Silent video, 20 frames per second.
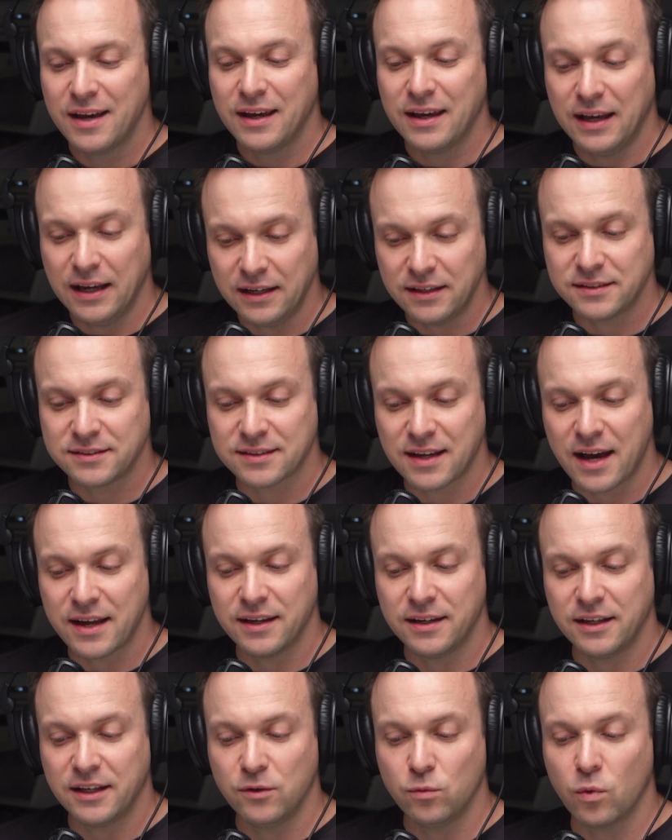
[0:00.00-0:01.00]
he
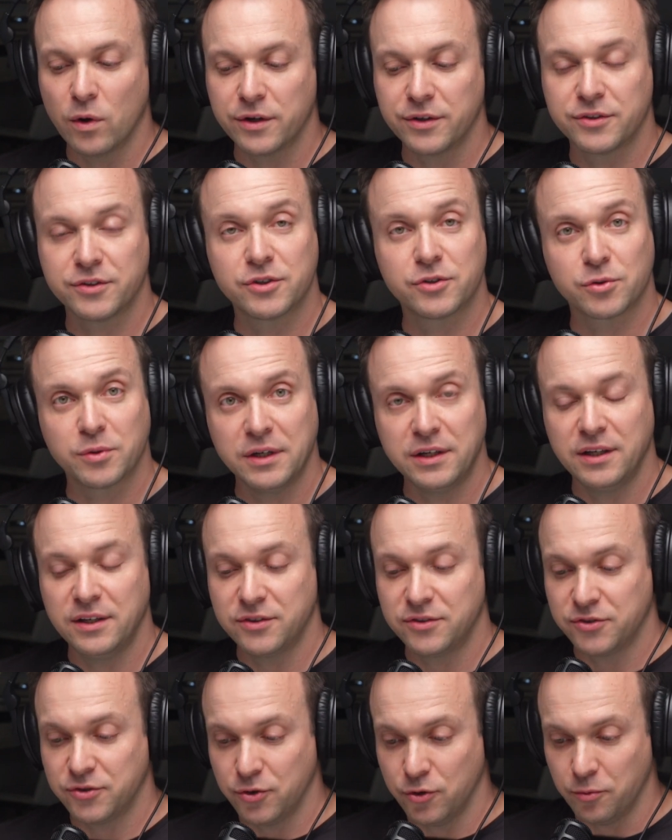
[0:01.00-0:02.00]
decided he wanted to treat
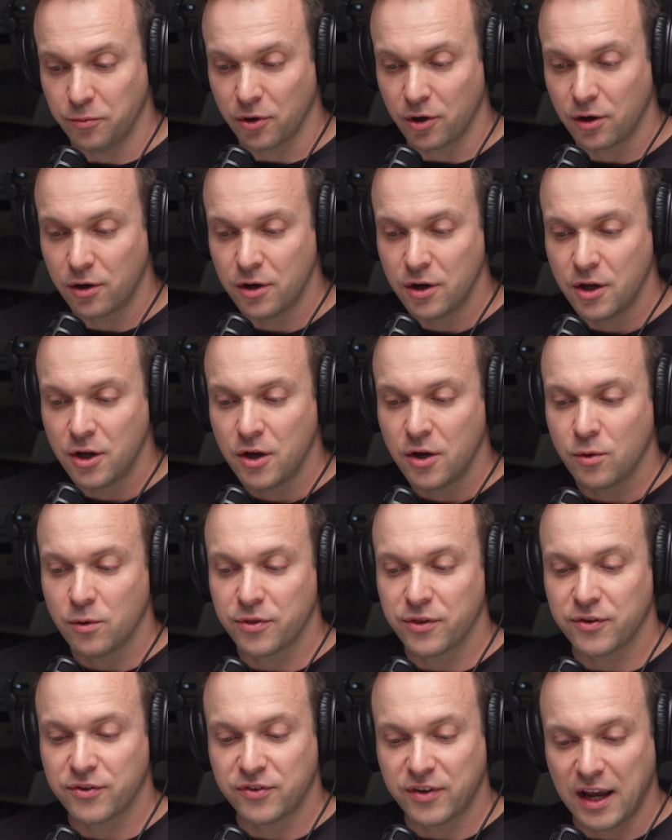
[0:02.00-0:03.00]
his tumor with
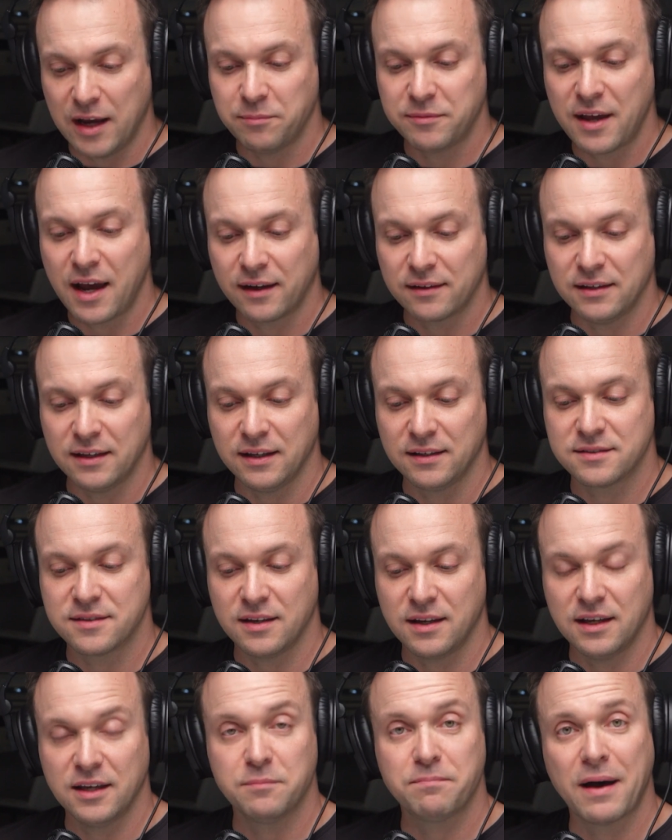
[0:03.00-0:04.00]
the same techniques
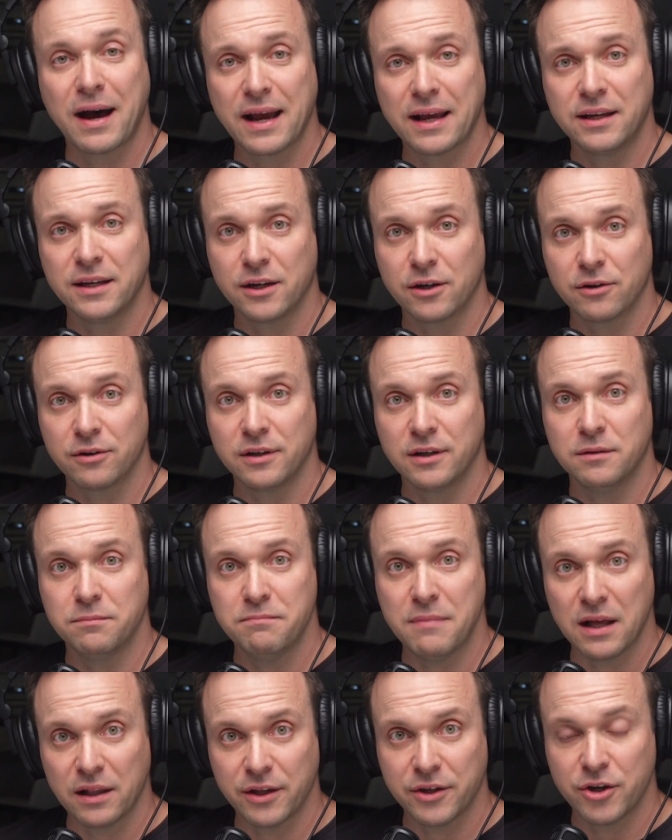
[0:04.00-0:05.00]
that he had pioneered in
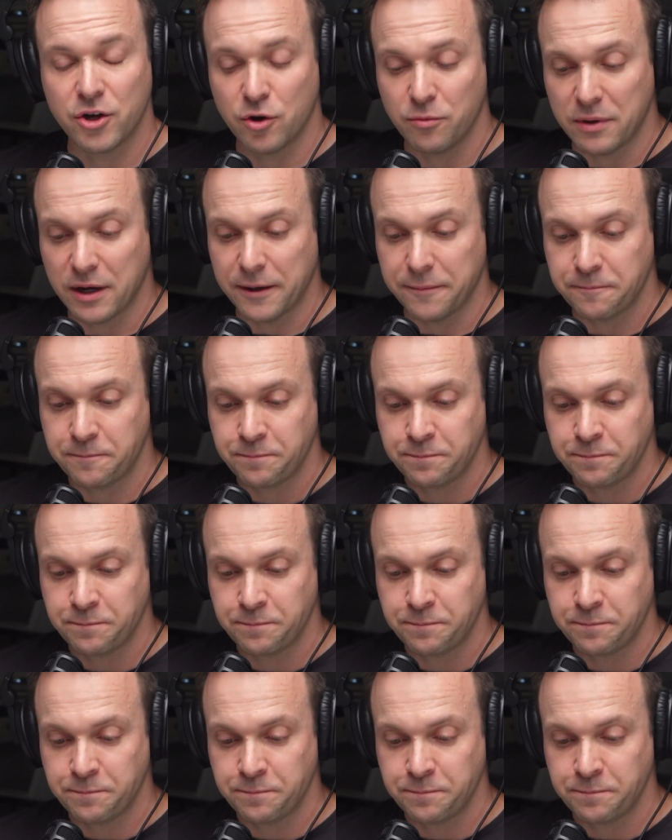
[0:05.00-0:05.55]
melanoma.